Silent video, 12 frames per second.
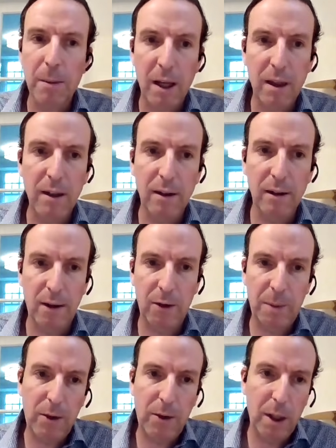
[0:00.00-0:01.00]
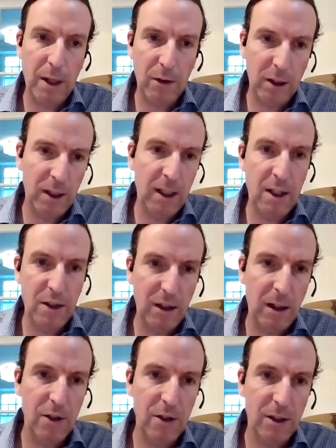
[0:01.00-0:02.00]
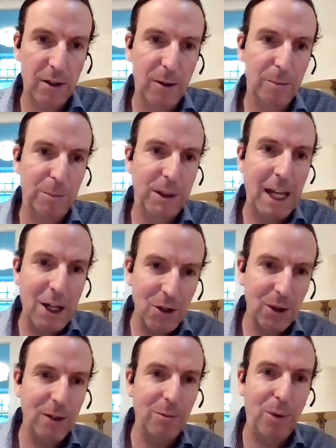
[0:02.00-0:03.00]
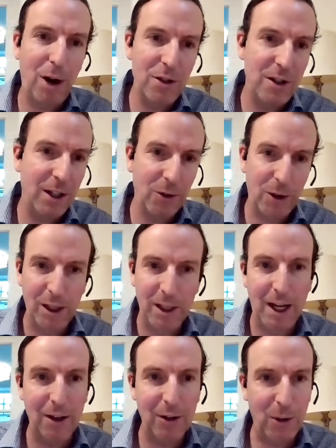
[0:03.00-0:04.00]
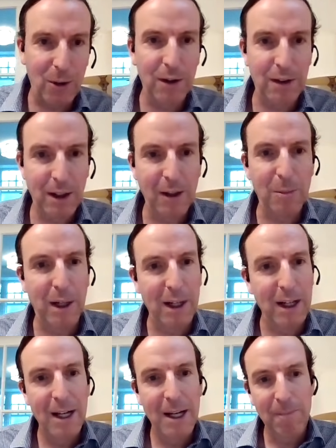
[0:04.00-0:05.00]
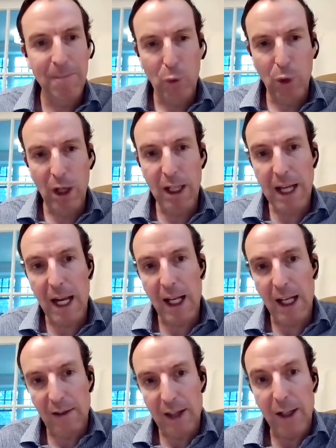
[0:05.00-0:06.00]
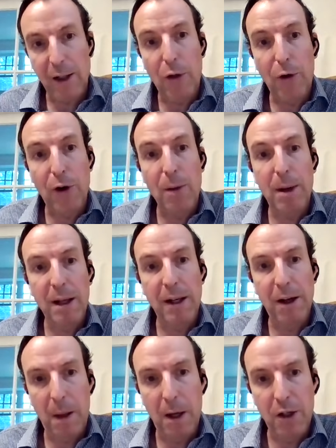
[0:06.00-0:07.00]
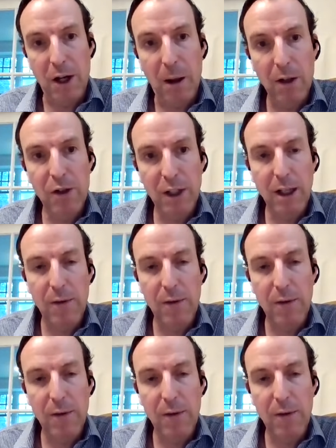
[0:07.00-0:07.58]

my thesis. I've spent 20 years looking at geological potential of projects, oil and gas, gold, and things, but really getting a second or third opinion on the geology.